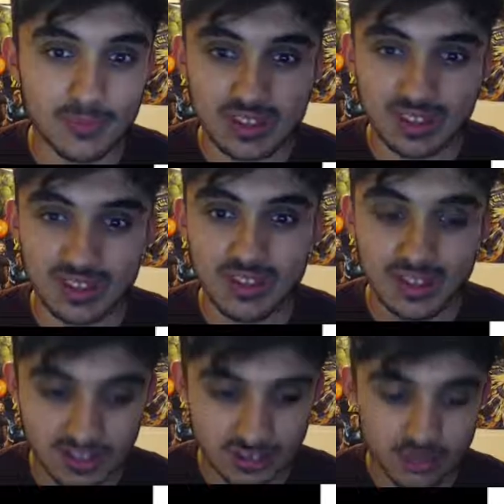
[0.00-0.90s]
to
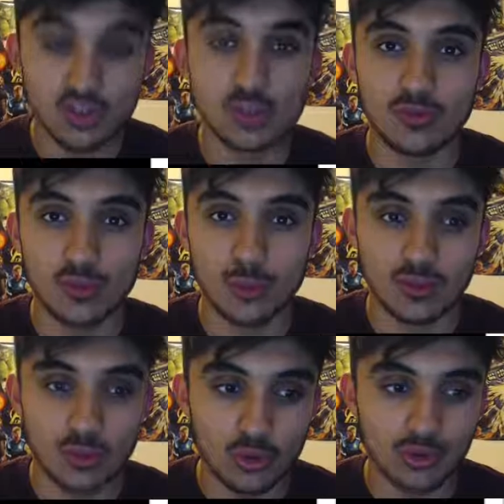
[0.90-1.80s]
to root for
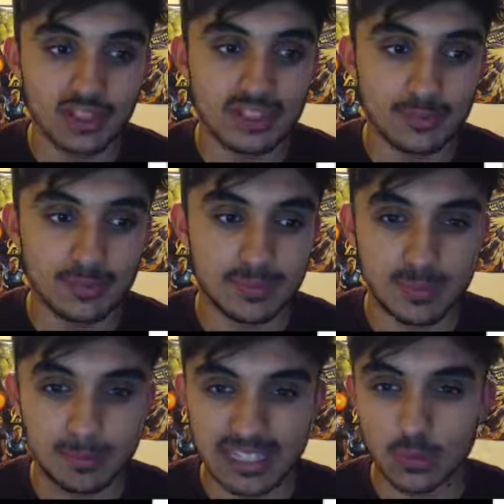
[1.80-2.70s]
already,
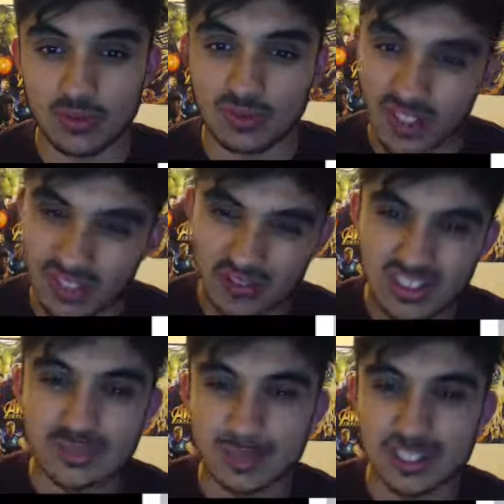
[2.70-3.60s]
beginning with, like,
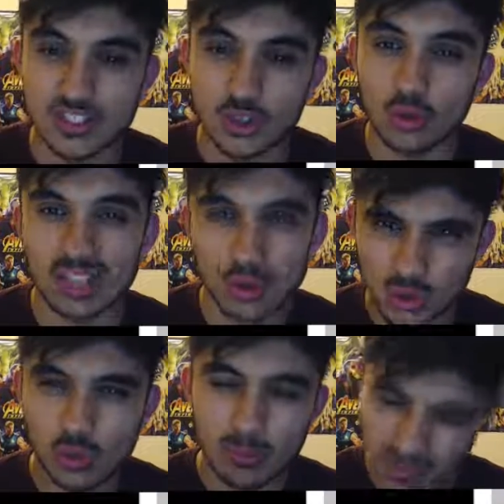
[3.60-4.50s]
really being sold that
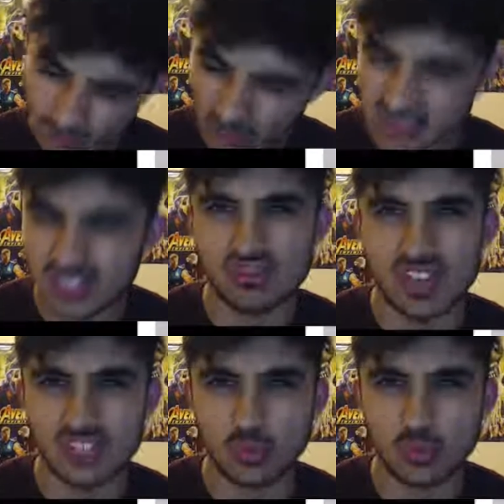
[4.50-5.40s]
Wonder Woman's part of these
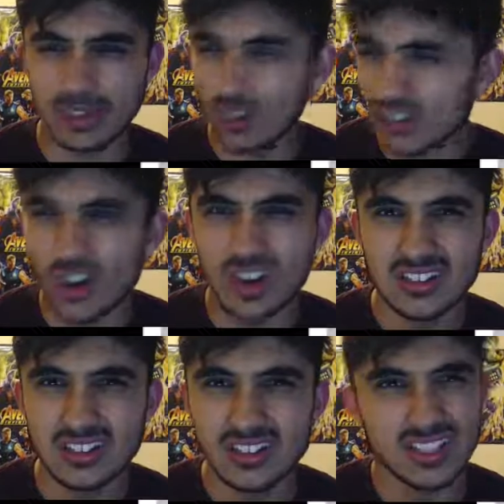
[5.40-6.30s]
race of women on the
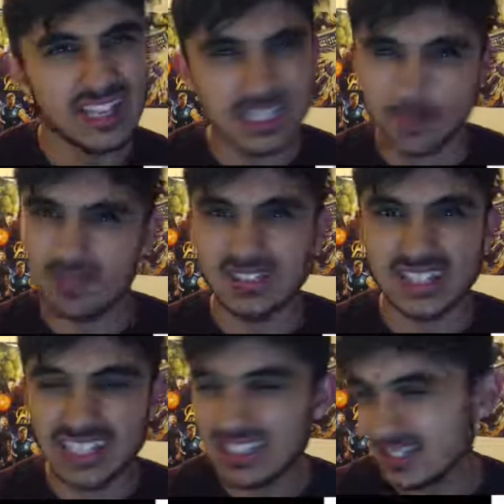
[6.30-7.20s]
island. It's a bit
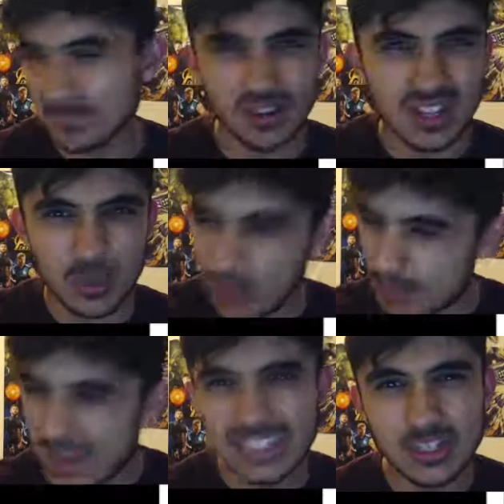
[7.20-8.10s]
ridiculous, but we're
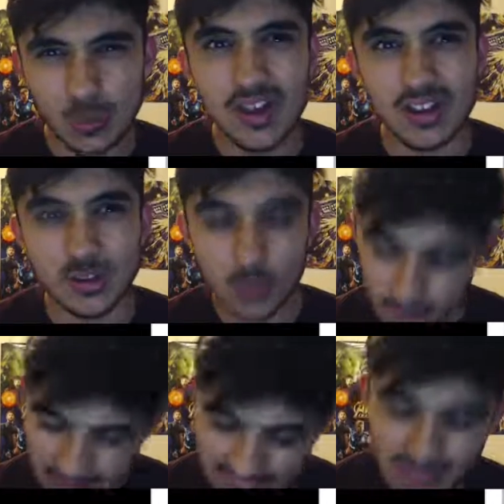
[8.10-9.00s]
making it work. We're
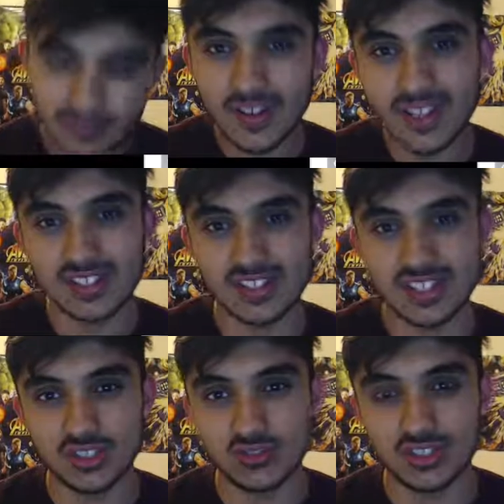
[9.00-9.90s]
making it fit in this
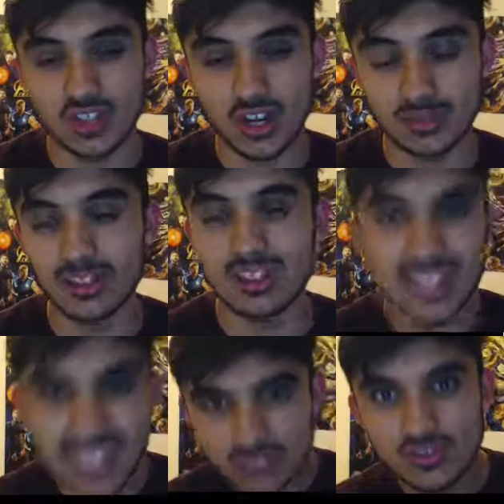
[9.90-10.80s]
history timeline.
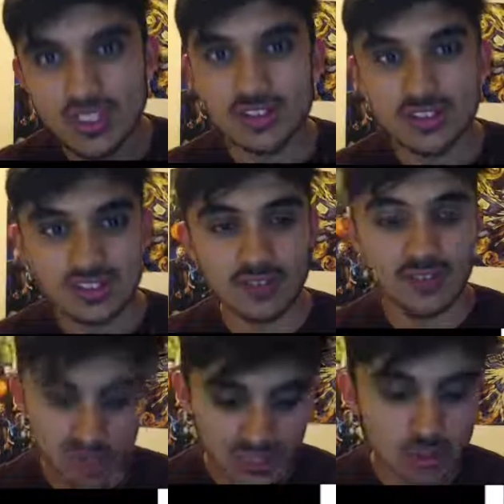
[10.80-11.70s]
It's really good stuff.
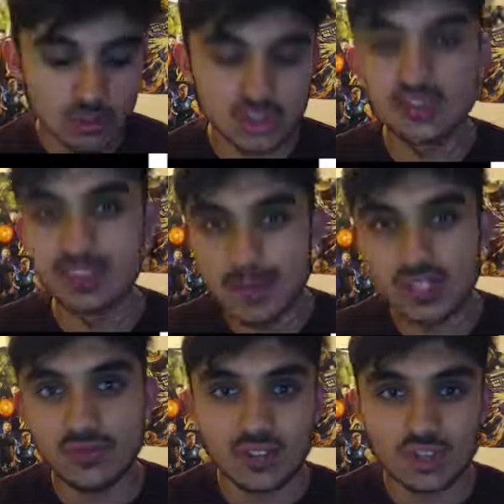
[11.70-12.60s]
It's really cool stuff, and it makes
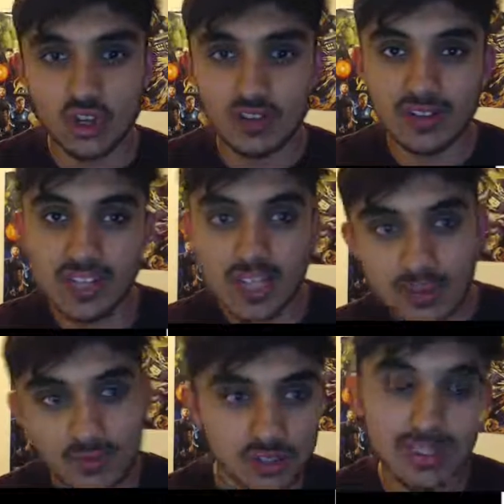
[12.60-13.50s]
you feel sorry
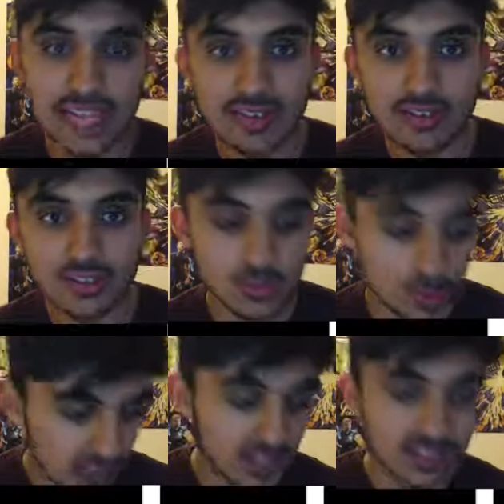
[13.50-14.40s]
for some of the characters
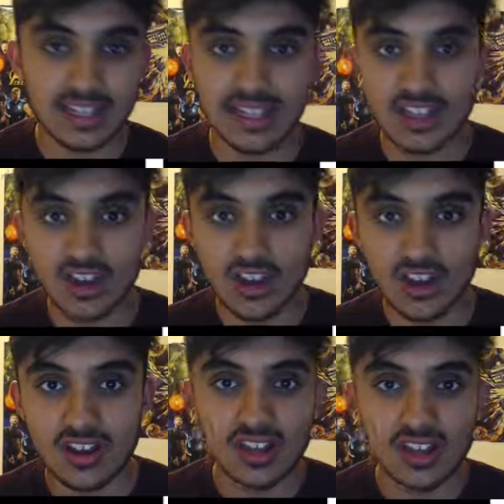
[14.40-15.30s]
when they get
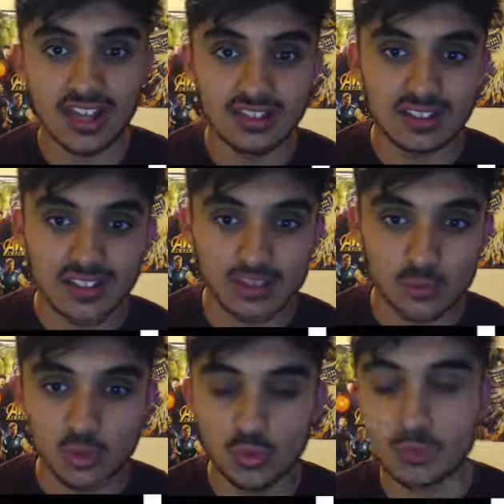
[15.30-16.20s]
hurt and
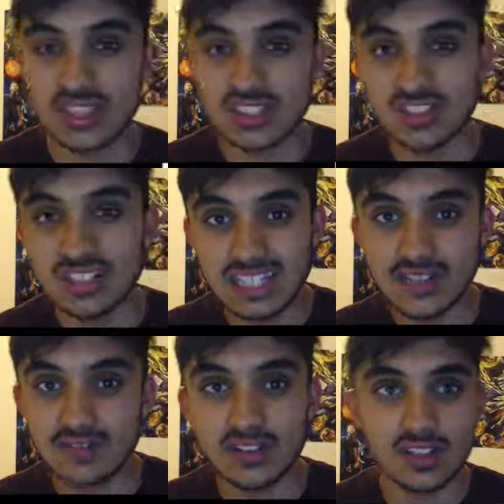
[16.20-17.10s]
Wonder Woman has to
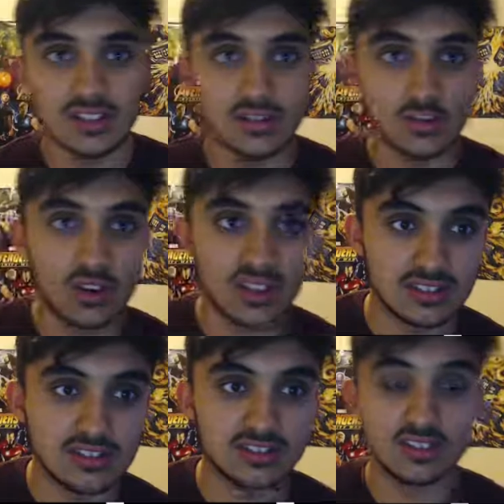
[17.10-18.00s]
leave the
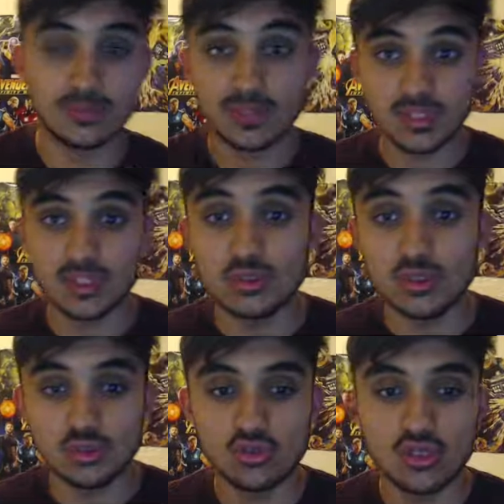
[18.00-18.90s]
island to pursue
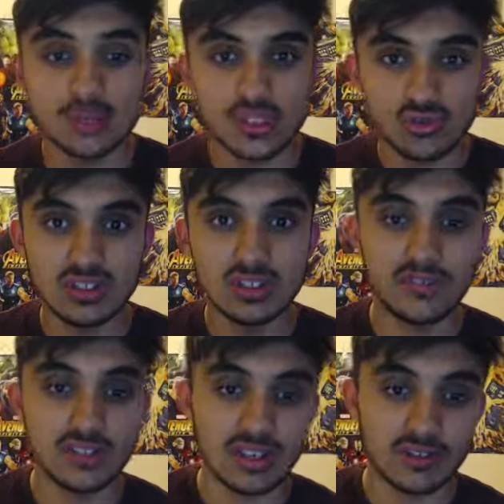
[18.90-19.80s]
new dreams, and you really
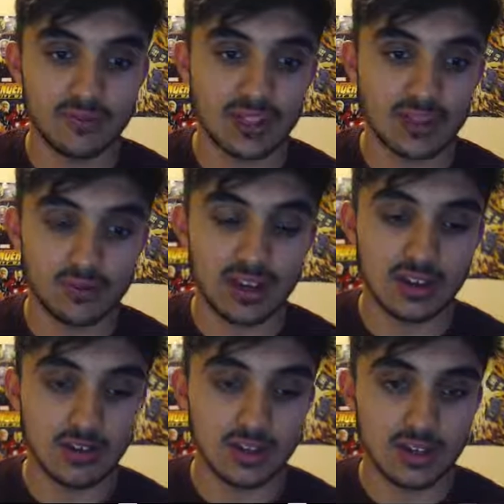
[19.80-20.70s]
feel that fear
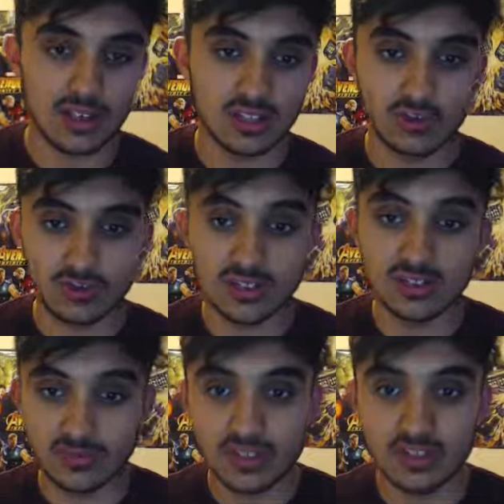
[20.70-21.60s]
throughout. And you
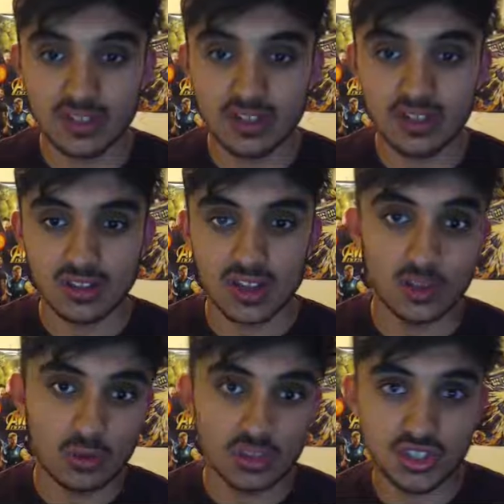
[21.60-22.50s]
feel like
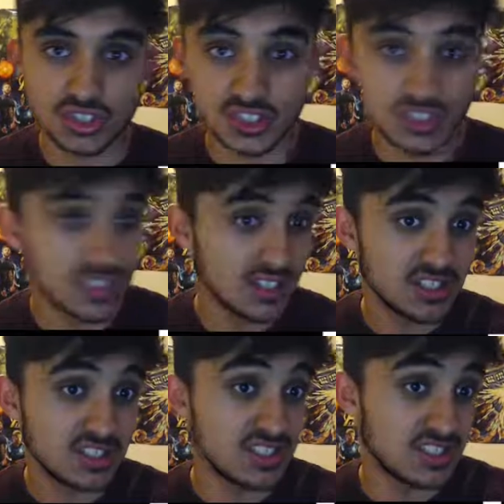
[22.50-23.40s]
she's
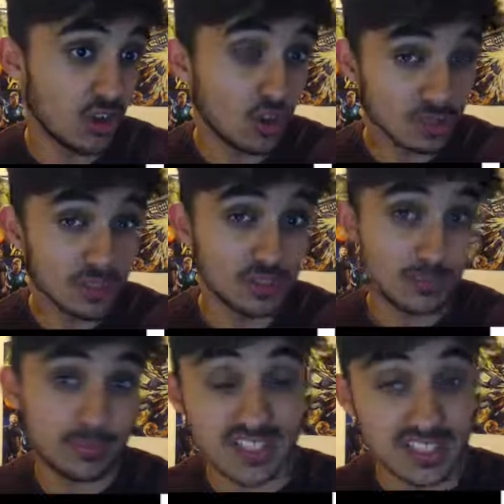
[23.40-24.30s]
also going to
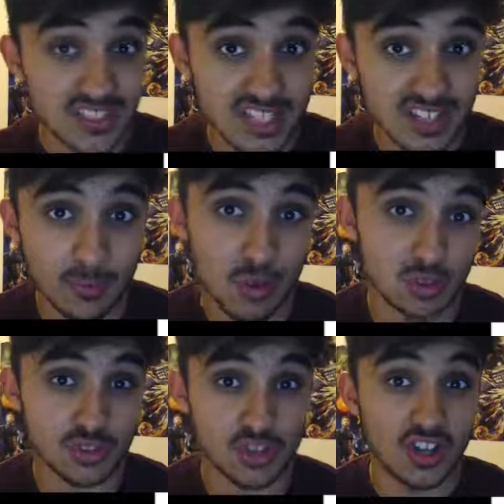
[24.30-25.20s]
protect herself, but
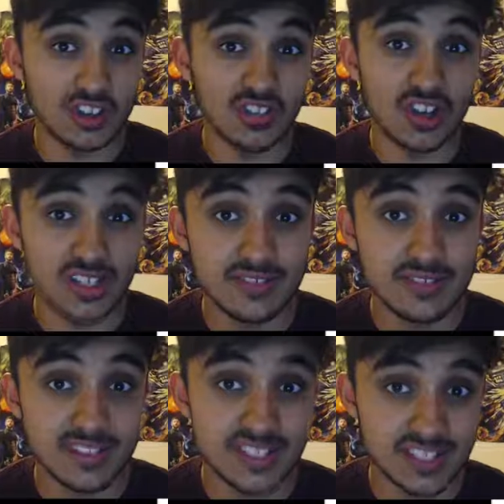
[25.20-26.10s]
also her
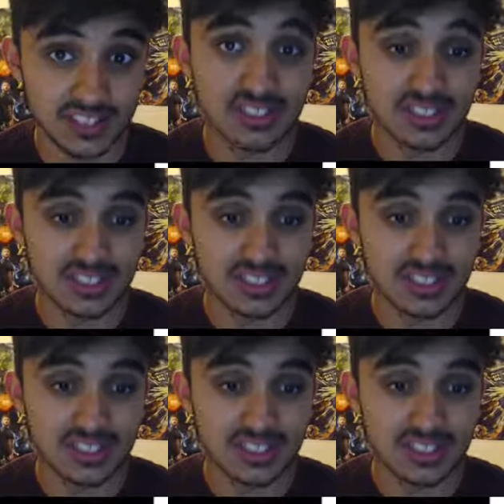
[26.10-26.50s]
naivety is going to